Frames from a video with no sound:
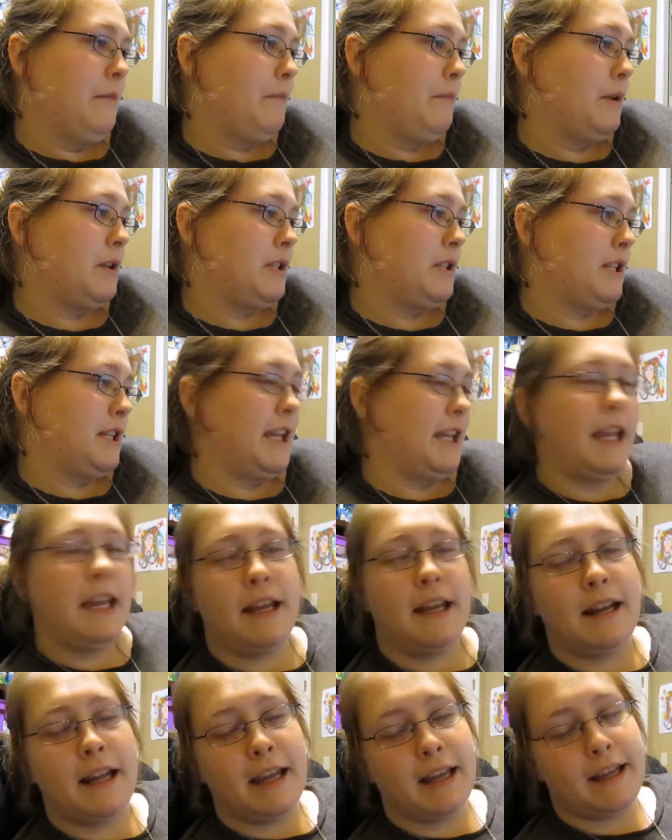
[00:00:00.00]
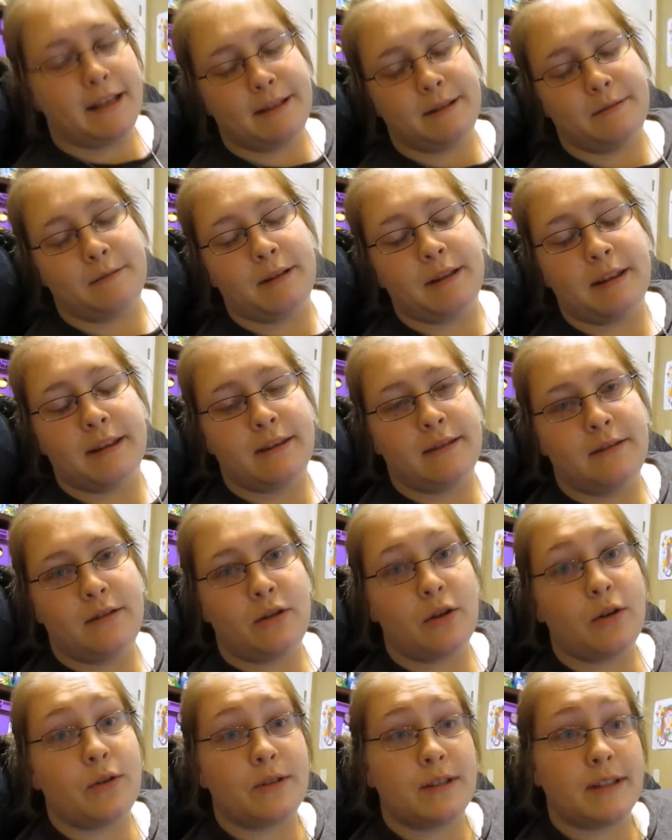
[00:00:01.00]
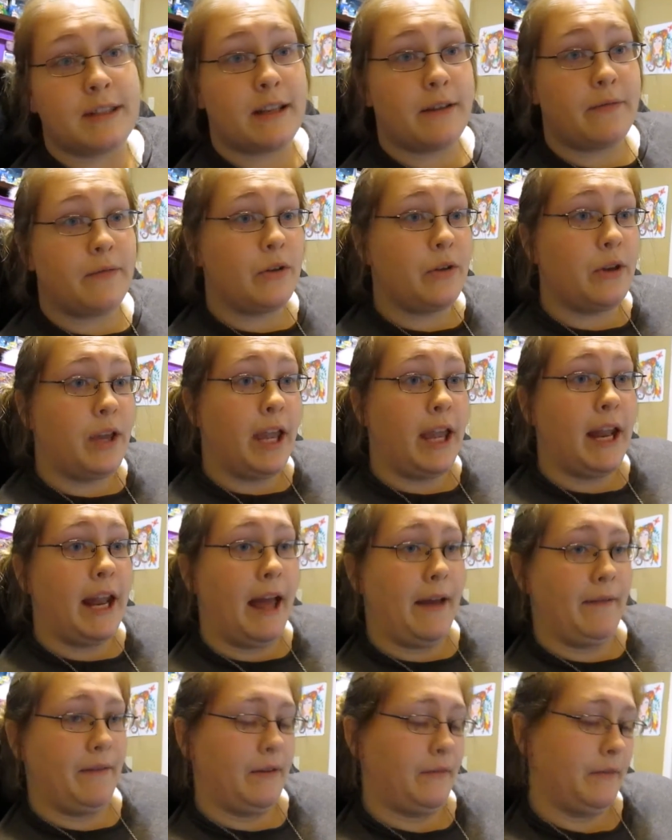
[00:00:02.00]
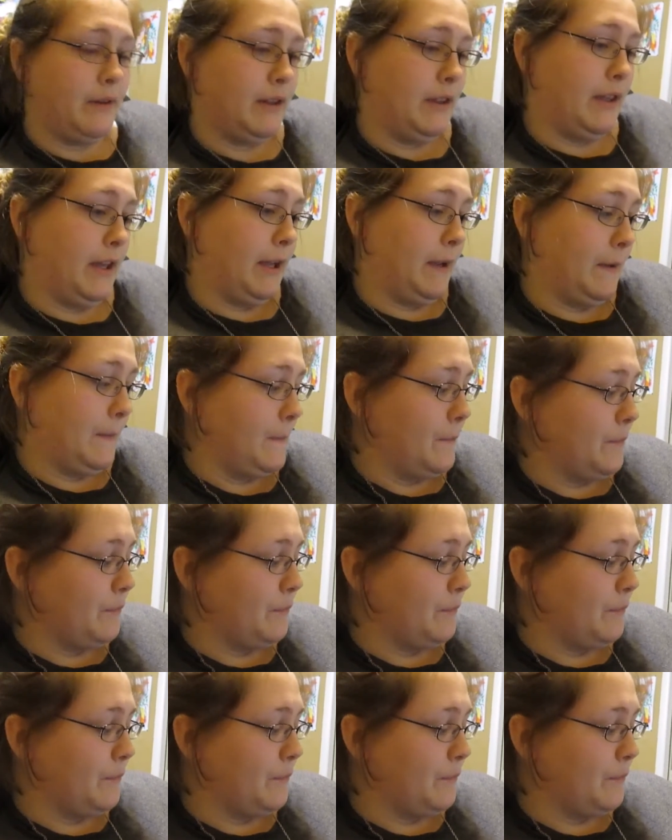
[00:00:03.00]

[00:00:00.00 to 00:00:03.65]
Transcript: But you can't, I guess, with shows and stuff, you can't have everything.